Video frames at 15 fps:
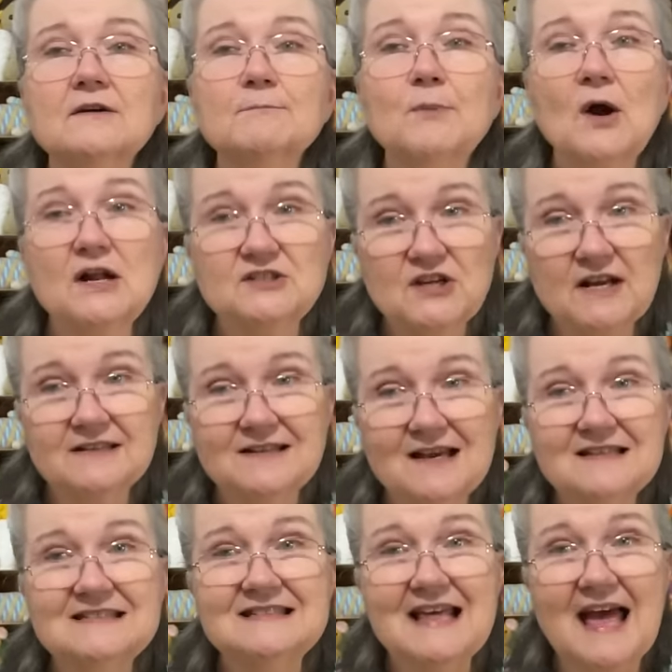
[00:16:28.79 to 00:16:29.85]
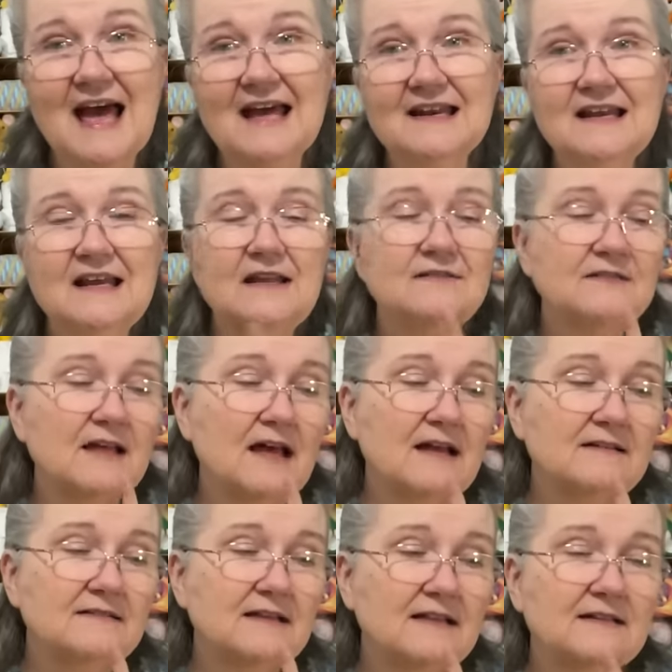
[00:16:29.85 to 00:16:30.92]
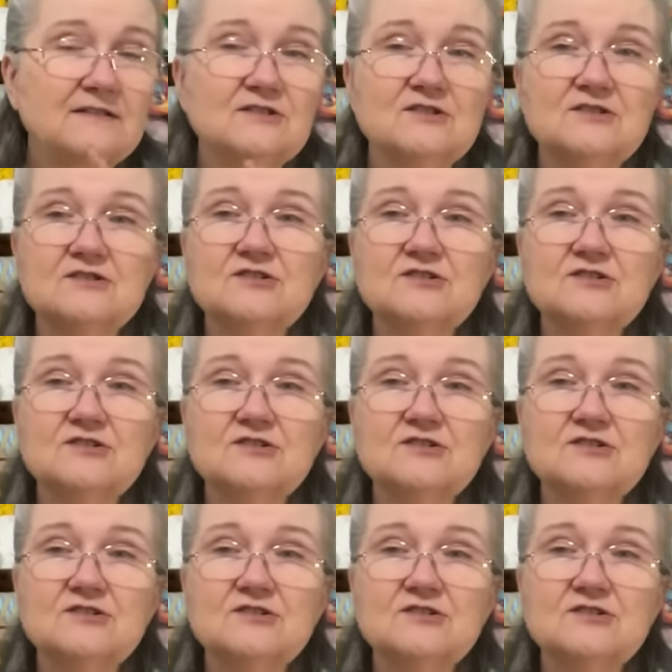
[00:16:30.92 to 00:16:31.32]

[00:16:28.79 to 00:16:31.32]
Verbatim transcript: project does that then